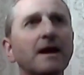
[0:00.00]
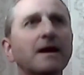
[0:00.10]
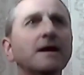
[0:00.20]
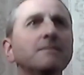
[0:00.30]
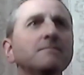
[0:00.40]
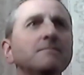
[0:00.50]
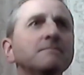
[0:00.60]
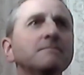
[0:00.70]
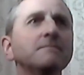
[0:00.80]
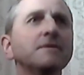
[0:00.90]

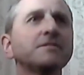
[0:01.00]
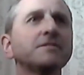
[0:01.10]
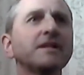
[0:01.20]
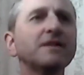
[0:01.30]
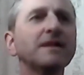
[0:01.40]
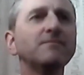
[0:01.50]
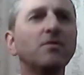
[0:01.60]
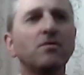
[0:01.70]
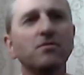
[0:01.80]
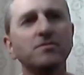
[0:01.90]
It's definitely
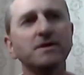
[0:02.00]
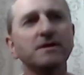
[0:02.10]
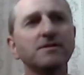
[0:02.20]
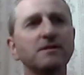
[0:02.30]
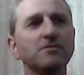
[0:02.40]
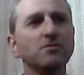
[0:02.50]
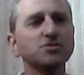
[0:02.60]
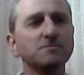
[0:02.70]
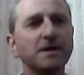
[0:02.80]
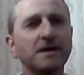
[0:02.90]
more than you see on
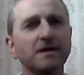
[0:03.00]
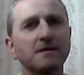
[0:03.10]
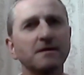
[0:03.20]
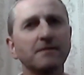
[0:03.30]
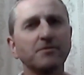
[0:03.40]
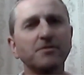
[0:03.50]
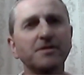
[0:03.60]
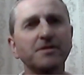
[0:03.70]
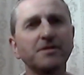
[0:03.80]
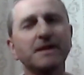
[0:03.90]
social media. I would
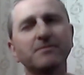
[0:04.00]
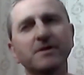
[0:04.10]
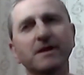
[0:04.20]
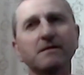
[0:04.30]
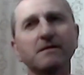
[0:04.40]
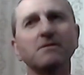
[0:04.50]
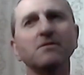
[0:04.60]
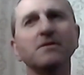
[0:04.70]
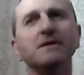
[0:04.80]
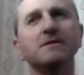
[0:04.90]
understand anybody
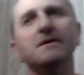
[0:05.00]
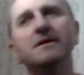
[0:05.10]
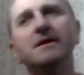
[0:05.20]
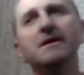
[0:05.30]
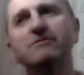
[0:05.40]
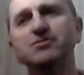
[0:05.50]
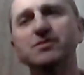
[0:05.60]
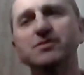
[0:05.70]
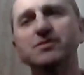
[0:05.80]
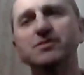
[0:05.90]
looking at Irish
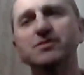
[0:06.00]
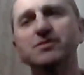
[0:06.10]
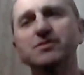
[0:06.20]
Twitter thinking